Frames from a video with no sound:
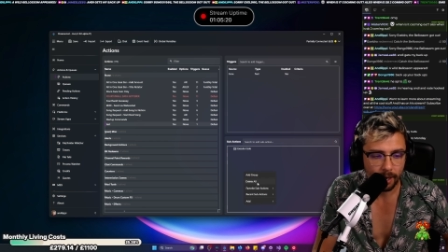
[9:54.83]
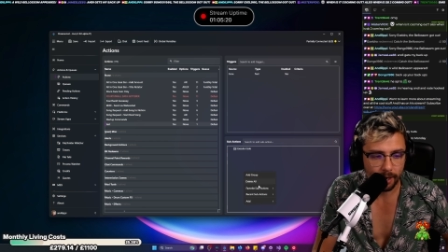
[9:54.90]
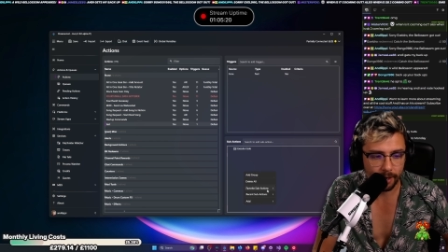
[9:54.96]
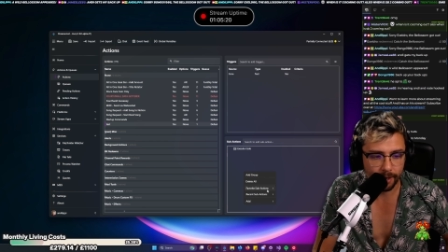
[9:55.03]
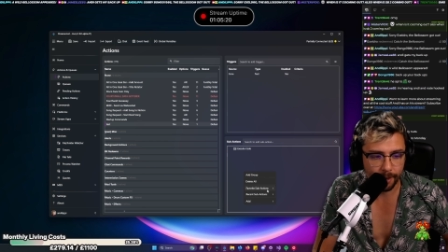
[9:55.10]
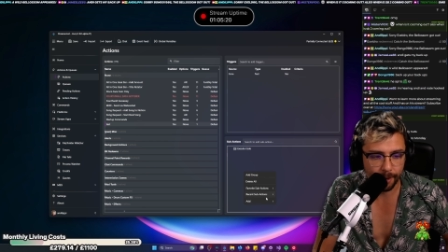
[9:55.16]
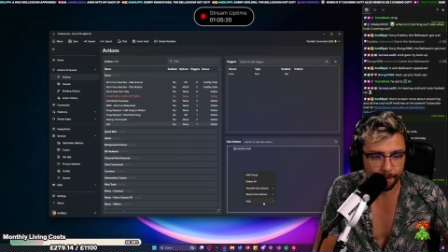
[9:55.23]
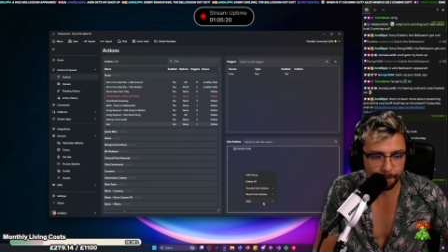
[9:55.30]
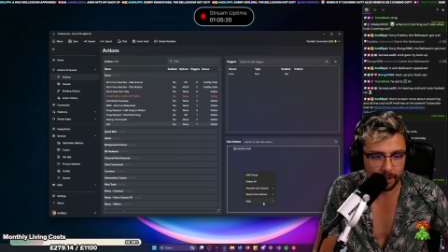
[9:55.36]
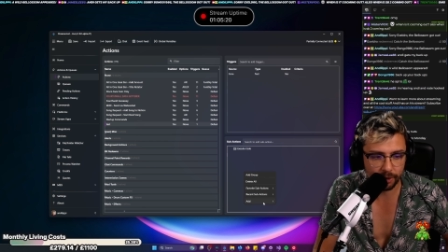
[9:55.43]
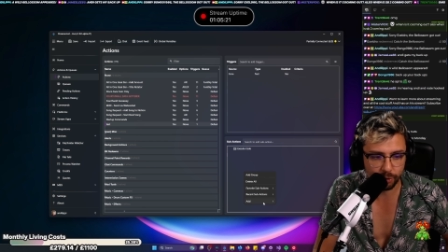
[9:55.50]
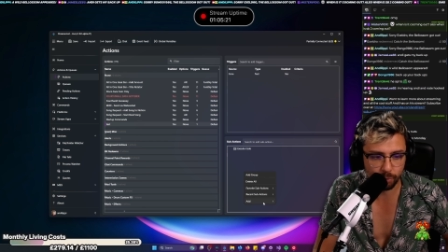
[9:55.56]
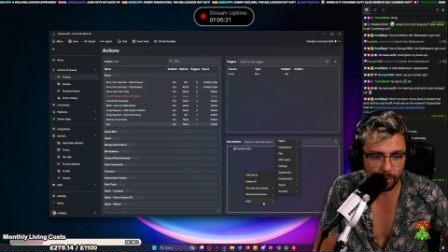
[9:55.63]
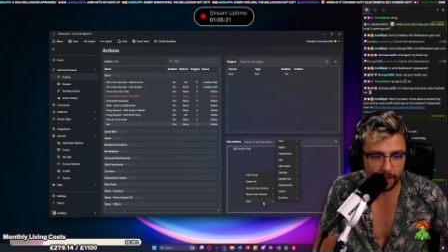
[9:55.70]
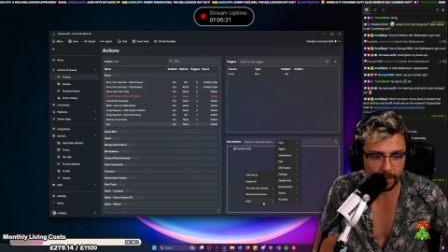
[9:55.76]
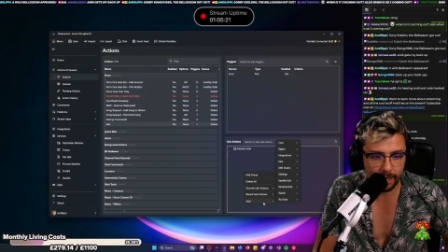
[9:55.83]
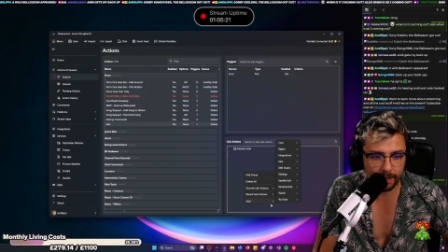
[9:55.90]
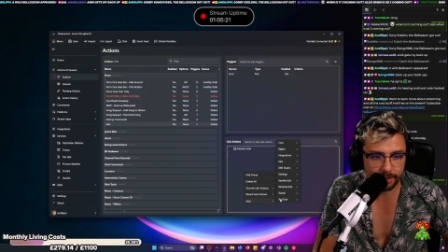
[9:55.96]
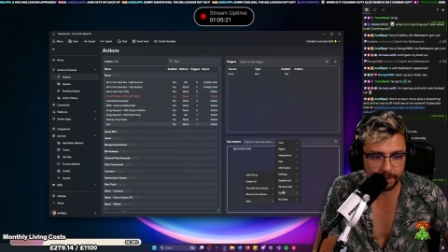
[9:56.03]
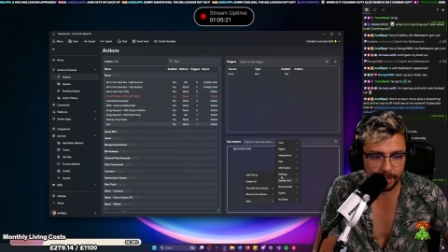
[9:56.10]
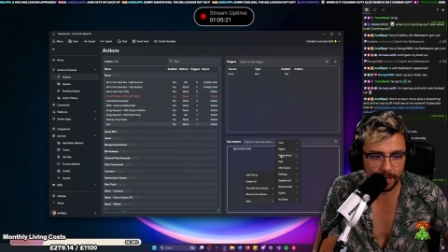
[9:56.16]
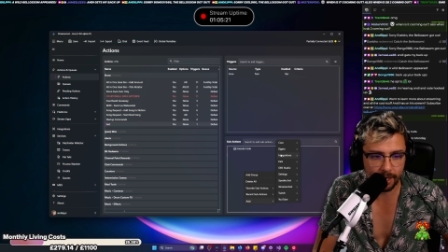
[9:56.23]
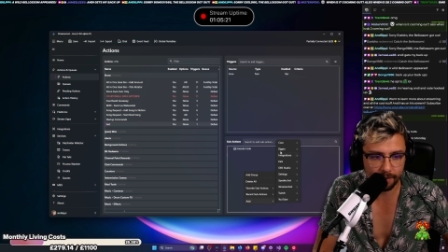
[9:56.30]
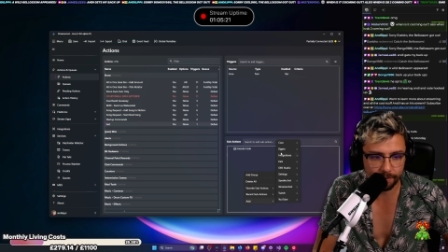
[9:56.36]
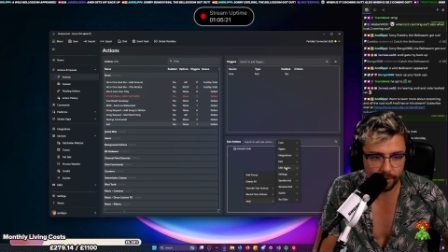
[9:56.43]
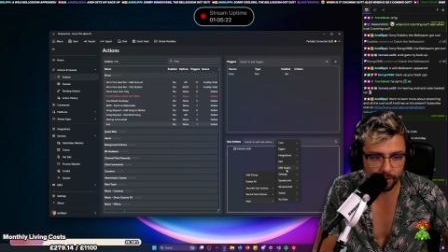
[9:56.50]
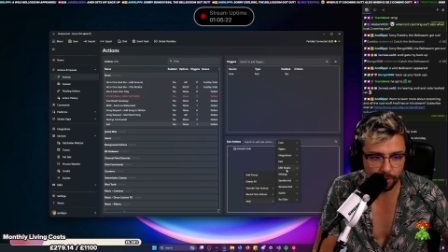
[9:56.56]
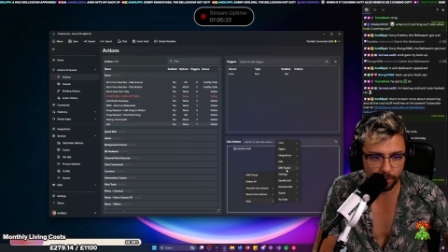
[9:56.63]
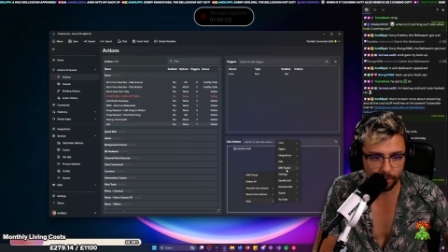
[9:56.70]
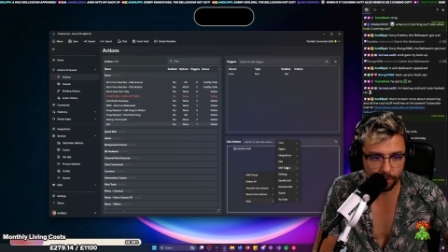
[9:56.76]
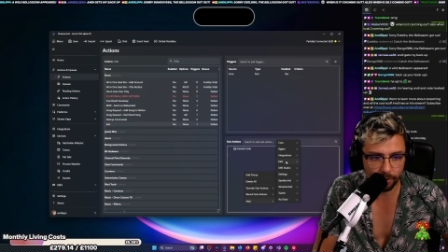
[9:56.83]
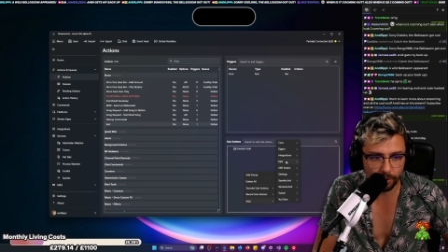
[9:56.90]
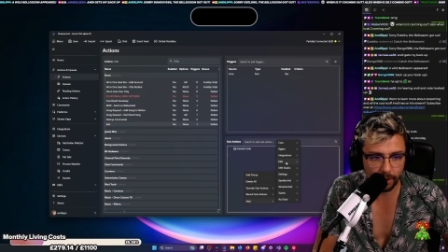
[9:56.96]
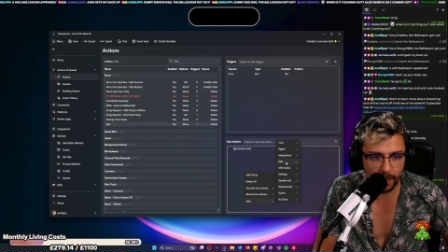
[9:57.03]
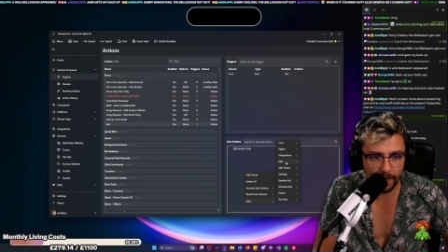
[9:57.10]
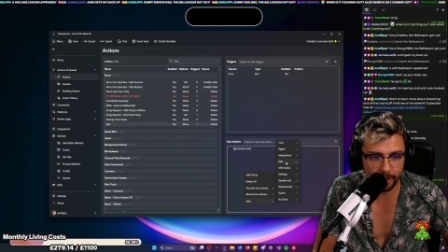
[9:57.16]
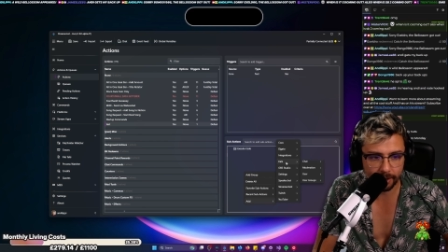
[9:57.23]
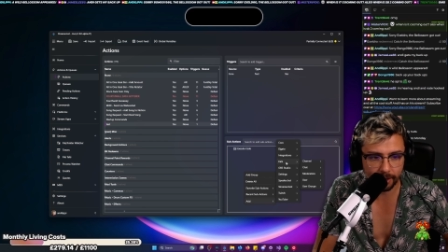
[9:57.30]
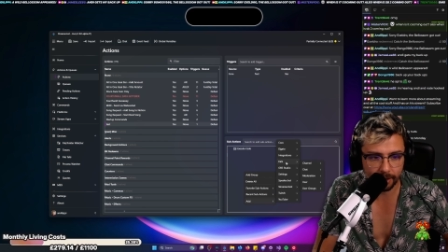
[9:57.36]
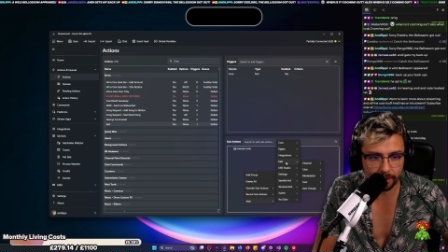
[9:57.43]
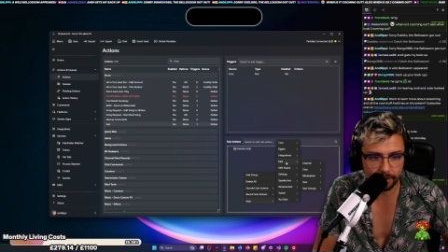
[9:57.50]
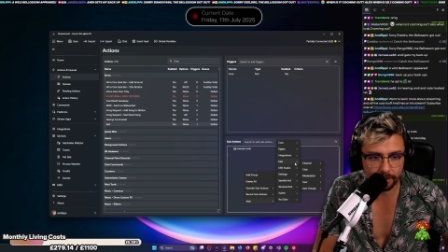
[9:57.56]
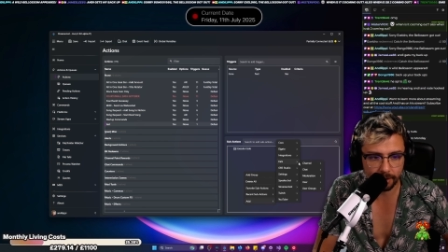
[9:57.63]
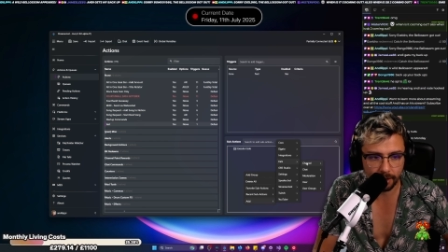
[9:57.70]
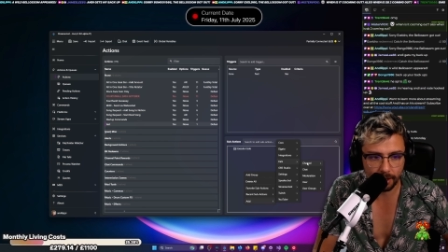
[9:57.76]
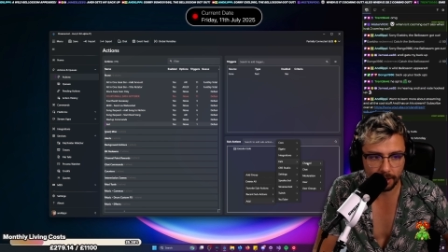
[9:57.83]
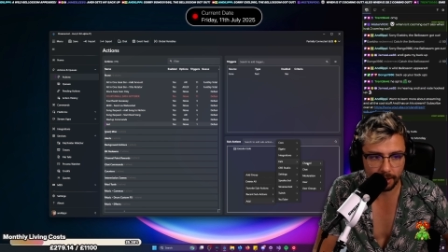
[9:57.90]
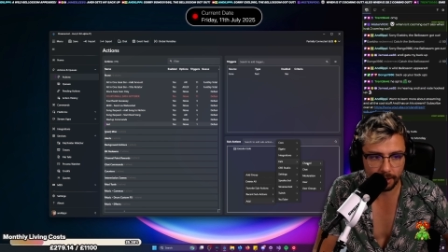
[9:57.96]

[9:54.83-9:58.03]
As well as if you're adding